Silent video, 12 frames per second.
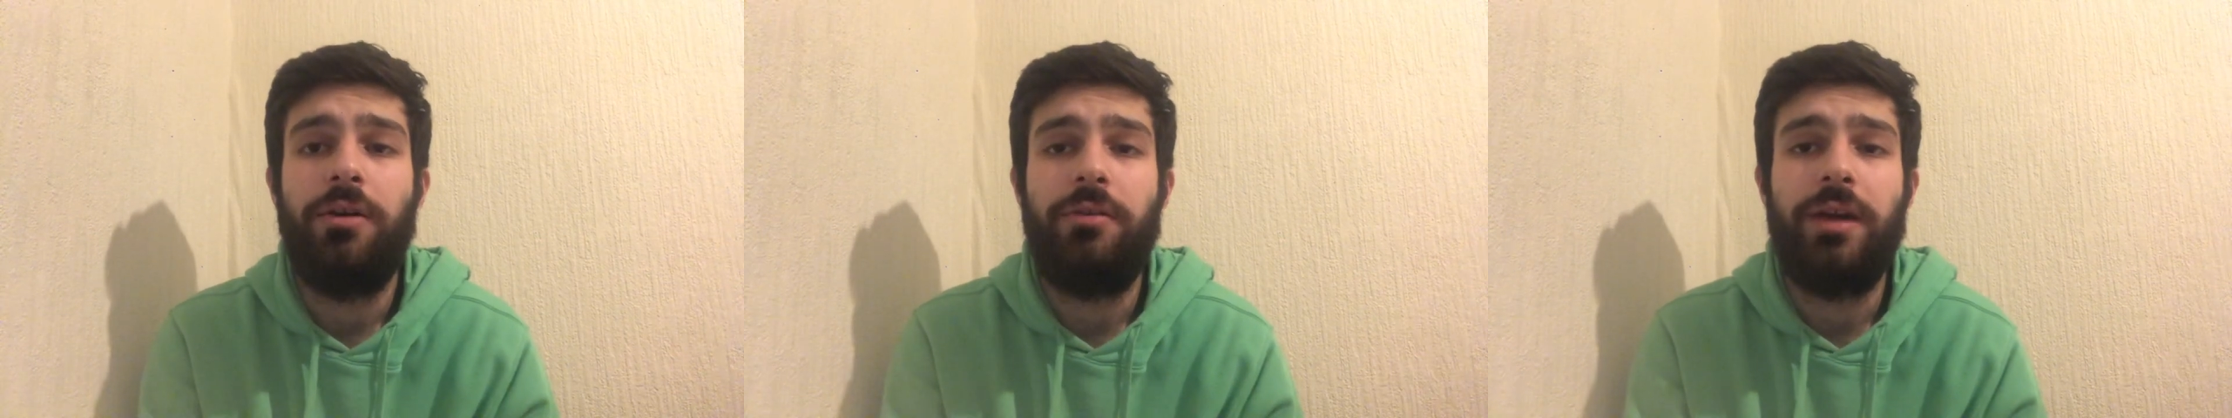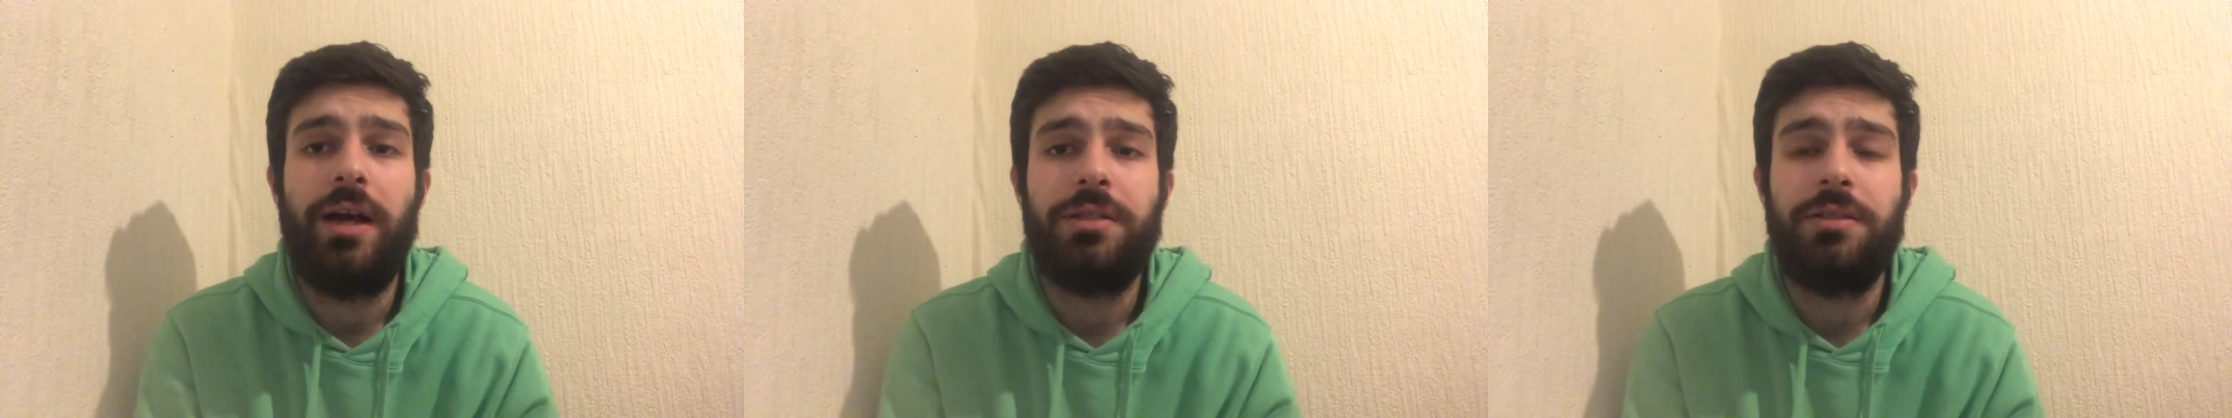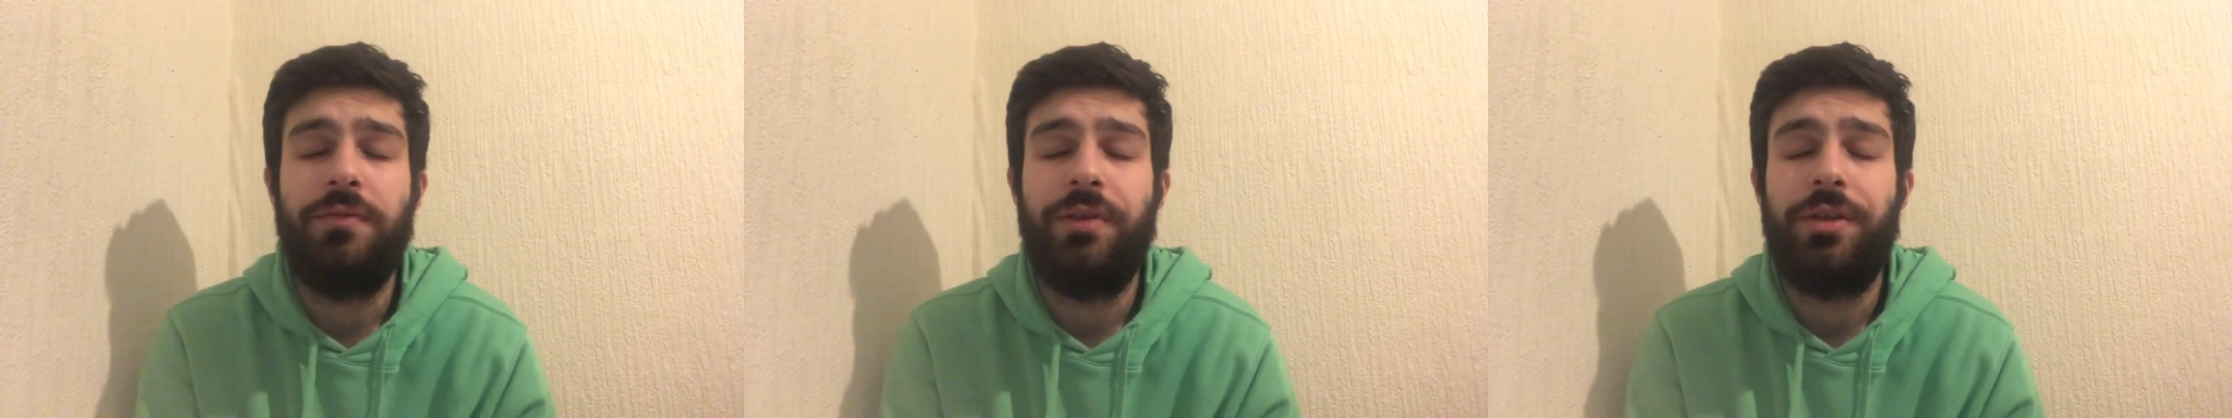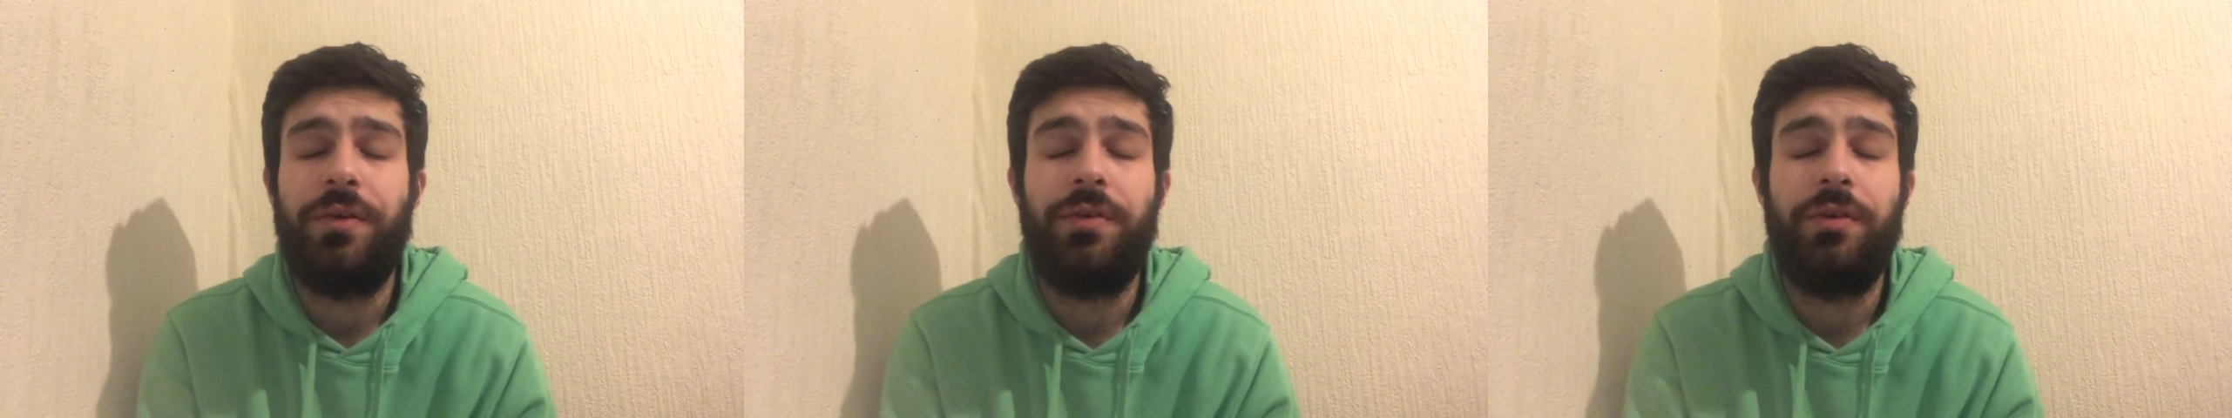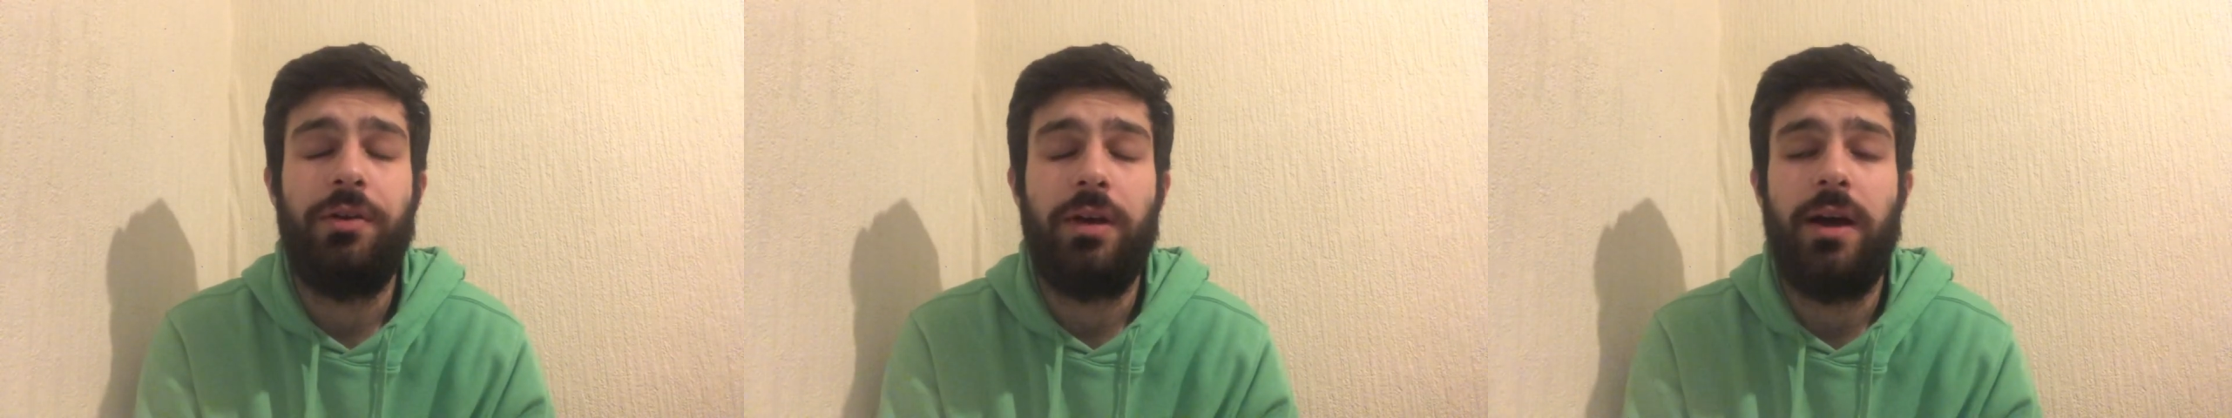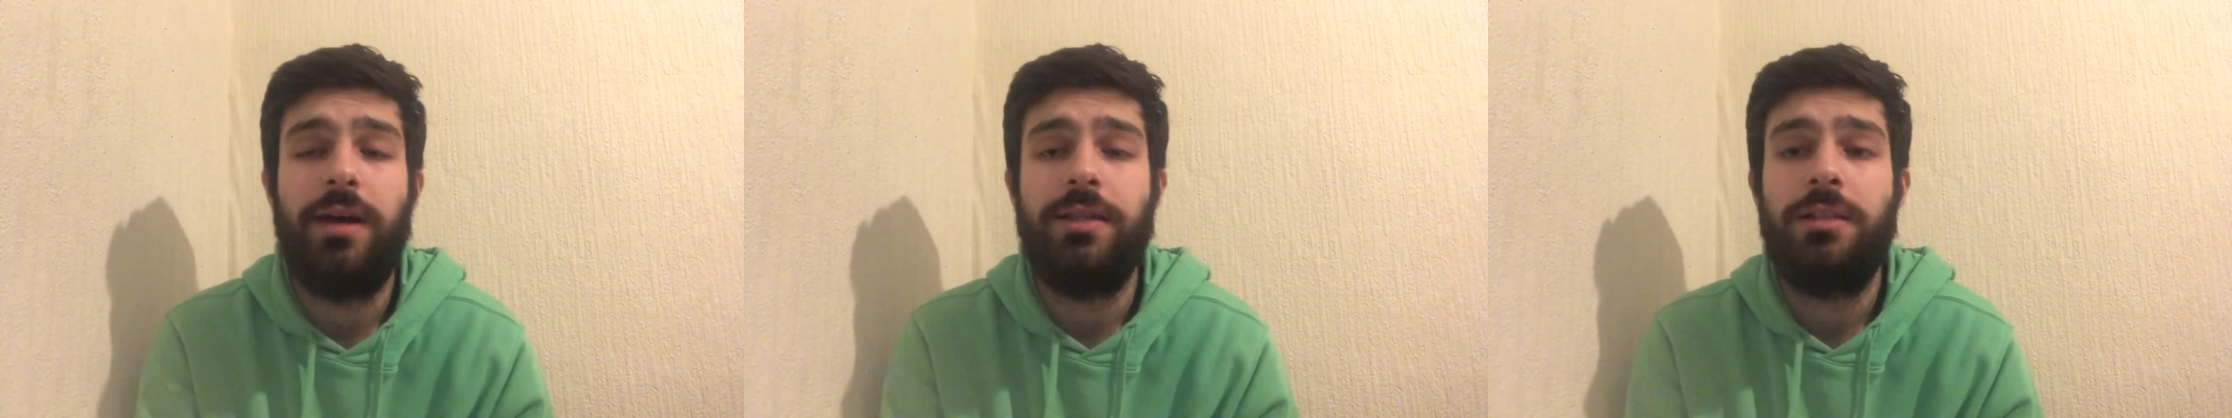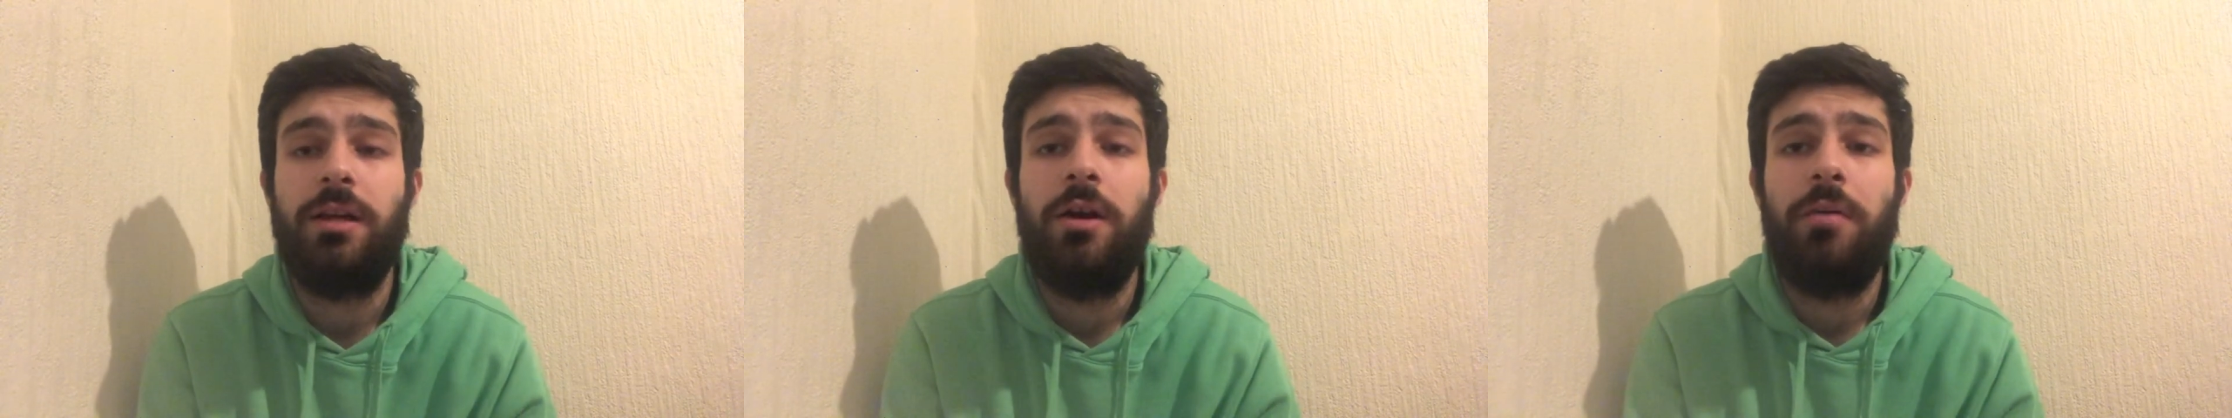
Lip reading: a reaction video for you guys.